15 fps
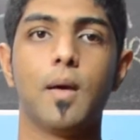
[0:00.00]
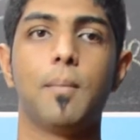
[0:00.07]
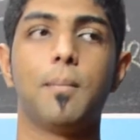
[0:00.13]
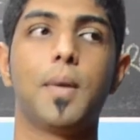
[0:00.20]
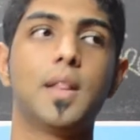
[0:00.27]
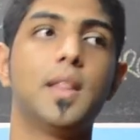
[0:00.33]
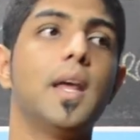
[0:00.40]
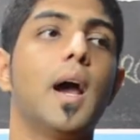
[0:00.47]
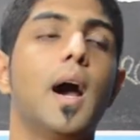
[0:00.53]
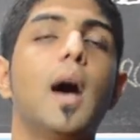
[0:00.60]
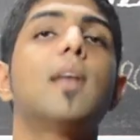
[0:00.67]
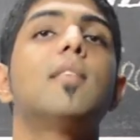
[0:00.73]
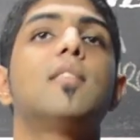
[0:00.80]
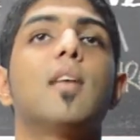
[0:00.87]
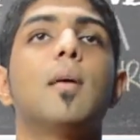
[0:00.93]
But there are
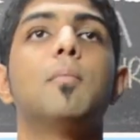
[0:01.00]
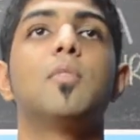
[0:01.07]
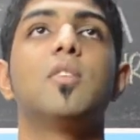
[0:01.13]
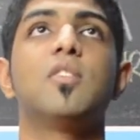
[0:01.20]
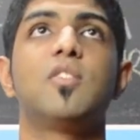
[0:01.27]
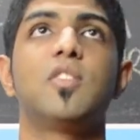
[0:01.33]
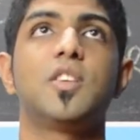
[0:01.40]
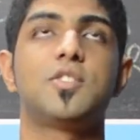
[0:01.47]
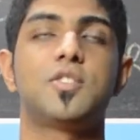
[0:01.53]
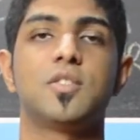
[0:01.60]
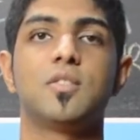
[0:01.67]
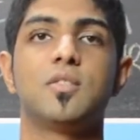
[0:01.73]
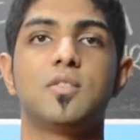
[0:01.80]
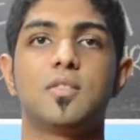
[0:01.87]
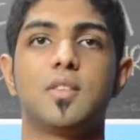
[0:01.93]
some
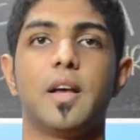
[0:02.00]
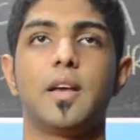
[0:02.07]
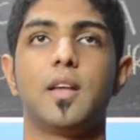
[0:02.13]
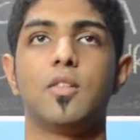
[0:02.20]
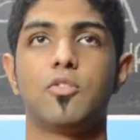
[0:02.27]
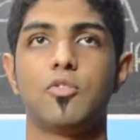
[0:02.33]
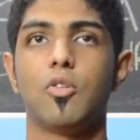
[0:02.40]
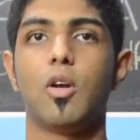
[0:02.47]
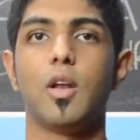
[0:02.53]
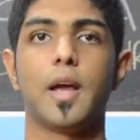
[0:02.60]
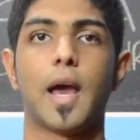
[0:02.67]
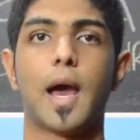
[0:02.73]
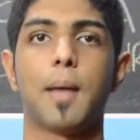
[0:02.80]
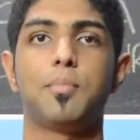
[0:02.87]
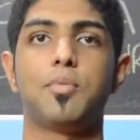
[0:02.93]
restrictions like installing
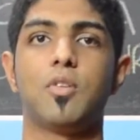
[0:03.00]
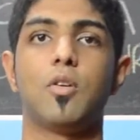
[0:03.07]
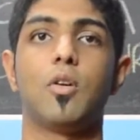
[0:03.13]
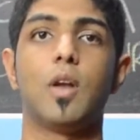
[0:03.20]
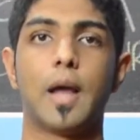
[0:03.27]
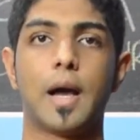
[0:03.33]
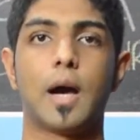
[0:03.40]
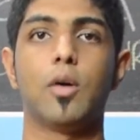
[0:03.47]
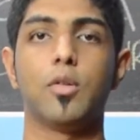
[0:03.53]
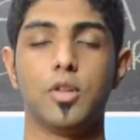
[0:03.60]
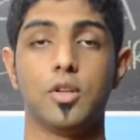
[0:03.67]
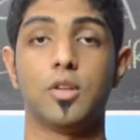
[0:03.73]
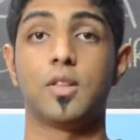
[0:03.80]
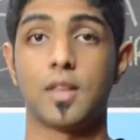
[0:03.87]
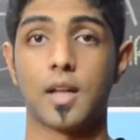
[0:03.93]
apps and all, like how
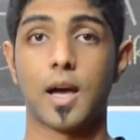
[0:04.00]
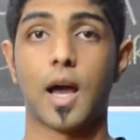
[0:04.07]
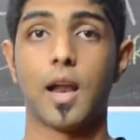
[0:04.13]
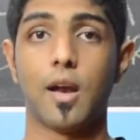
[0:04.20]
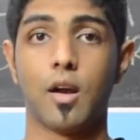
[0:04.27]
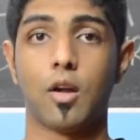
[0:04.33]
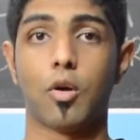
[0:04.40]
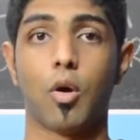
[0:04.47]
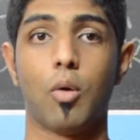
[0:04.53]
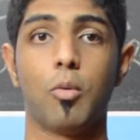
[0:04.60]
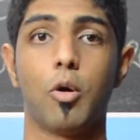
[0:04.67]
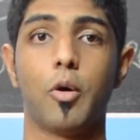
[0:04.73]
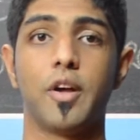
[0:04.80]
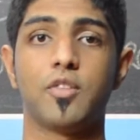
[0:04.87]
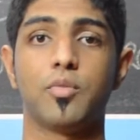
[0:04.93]
the current Chrome
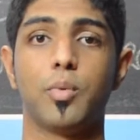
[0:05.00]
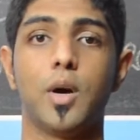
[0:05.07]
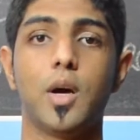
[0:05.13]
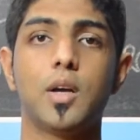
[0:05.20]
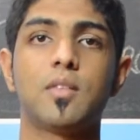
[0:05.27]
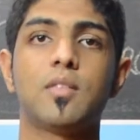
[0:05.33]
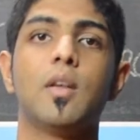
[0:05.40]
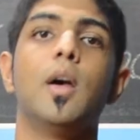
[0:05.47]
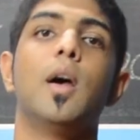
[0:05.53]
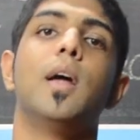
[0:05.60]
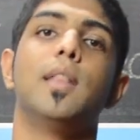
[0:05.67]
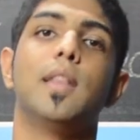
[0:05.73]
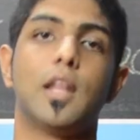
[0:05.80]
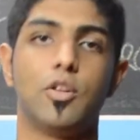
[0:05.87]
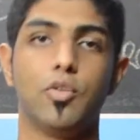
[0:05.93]
OS works,
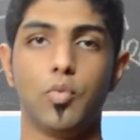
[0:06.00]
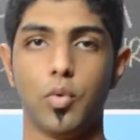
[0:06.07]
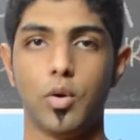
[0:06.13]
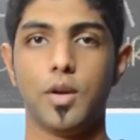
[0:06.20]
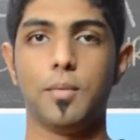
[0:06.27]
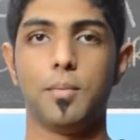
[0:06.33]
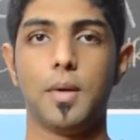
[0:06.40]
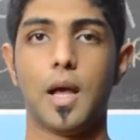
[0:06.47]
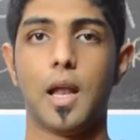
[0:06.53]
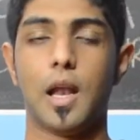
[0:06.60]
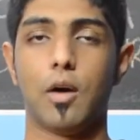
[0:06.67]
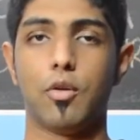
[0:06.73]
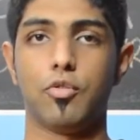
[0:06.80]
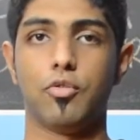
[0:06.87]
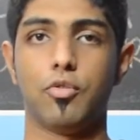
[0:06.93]
that you wouldn't be
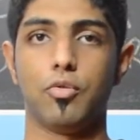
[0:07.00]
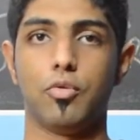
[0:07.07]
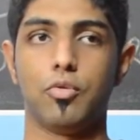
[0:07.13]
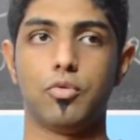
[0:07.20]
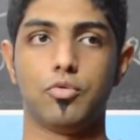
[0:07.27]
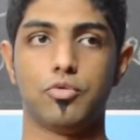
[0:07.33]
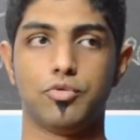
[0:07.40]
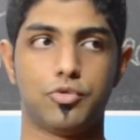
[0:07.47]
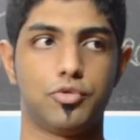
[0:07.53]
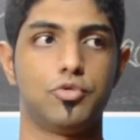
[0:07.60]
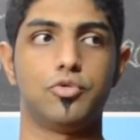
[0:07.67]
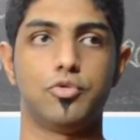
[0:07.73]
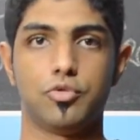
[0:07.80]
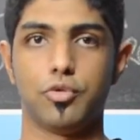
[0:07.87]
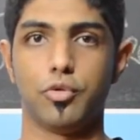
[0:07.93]
allowed to
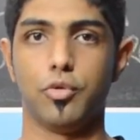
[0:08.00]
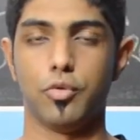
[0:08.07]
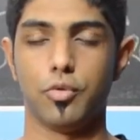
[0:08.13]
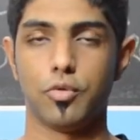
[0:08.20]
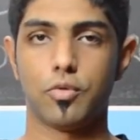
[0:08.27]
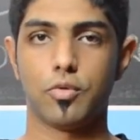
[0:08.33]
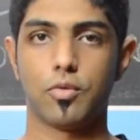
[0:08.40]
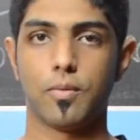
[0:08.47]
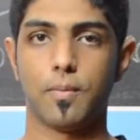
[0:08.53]
use.